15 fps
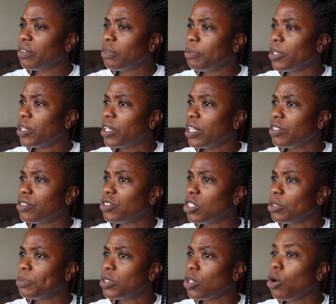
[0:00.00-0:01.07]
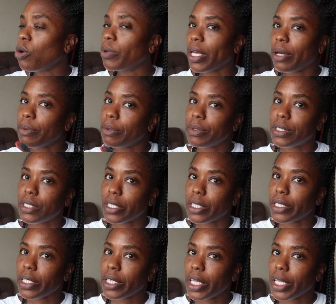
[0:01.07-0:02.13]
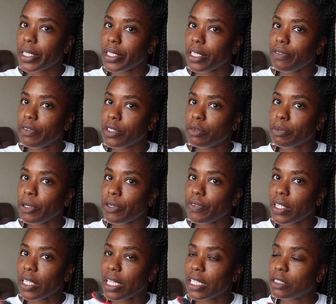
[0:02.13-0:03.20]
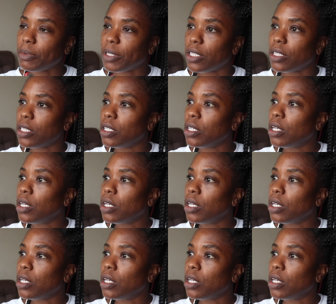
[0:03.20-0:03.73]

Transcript: like we've been on other trips. Oh yeah, we went to Italy for his birthday last month.